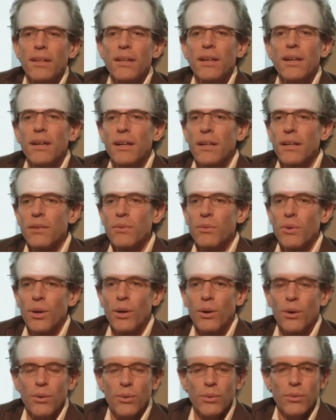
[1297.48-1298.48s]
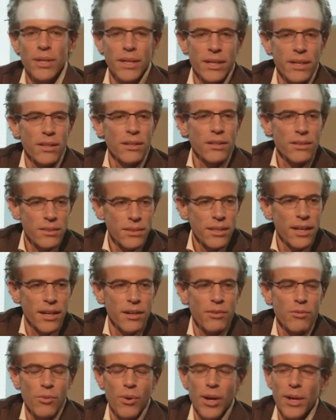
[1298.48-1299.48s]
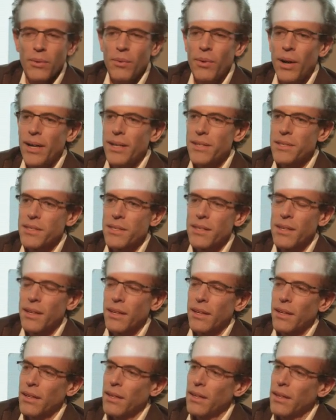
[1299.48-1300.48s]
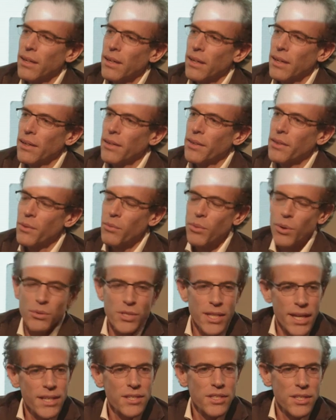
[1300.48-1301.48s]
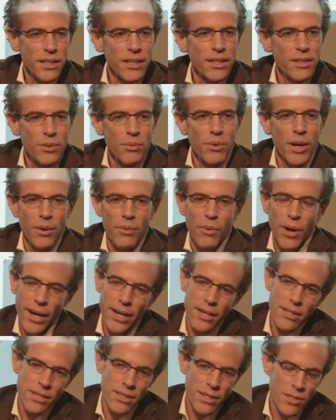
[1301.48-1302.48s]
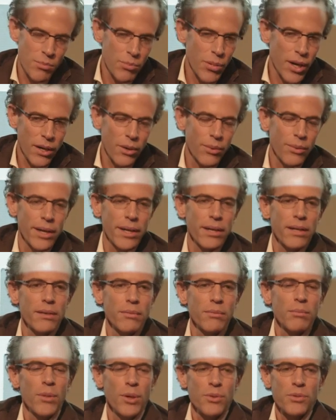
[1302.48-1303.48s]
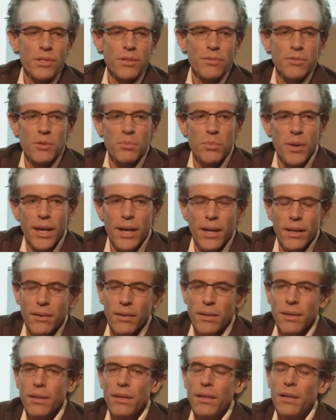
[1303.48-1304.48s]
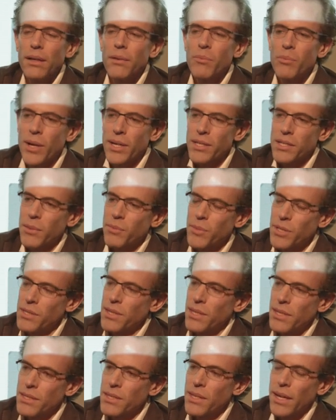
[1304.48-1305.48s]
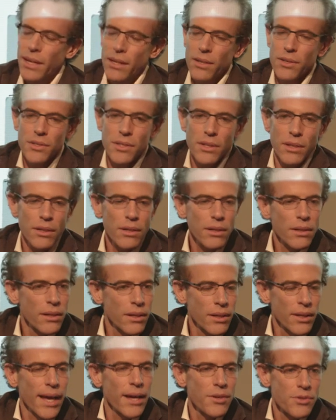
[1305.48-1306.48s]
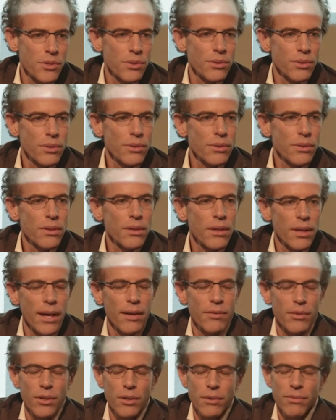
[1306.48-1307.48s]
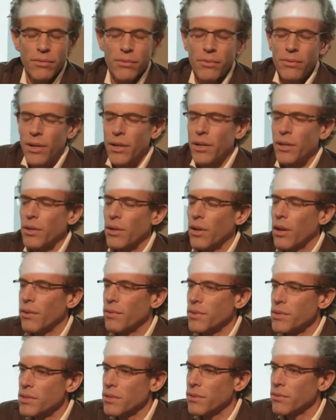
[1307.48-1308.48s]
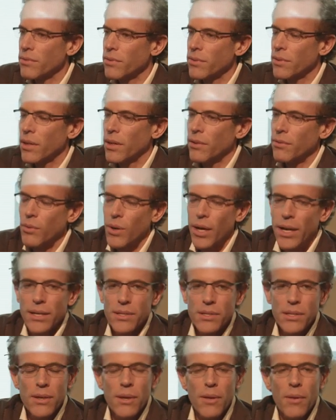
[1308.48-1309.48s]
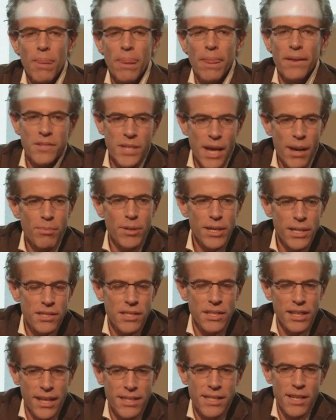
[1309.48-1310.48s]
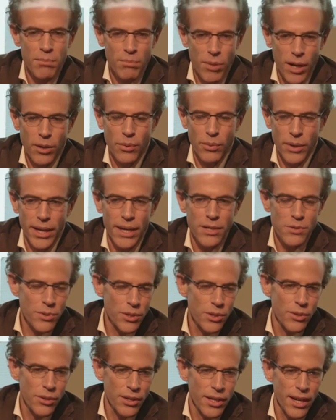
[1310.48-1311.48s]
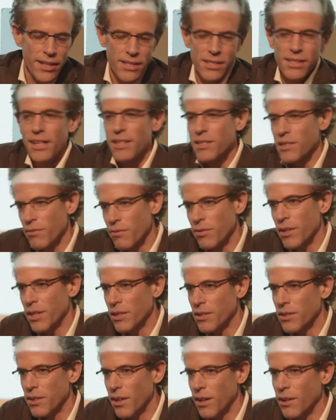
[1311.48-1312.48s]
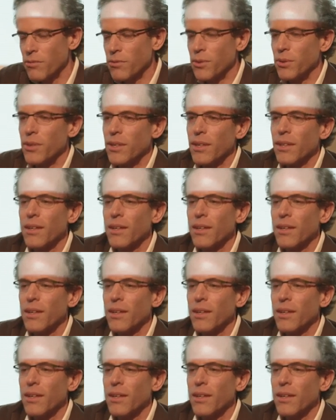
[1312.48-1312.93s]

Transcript: uh, grow you know a ton of white rice. Uh, the rotation into white rice is buckwheat in most of Japan. Uh, breaks up disease cycles and allows you to have a very good harvest of, of rice. The Japanese did not take buckwheat as we do in the United States and feed it to dog food.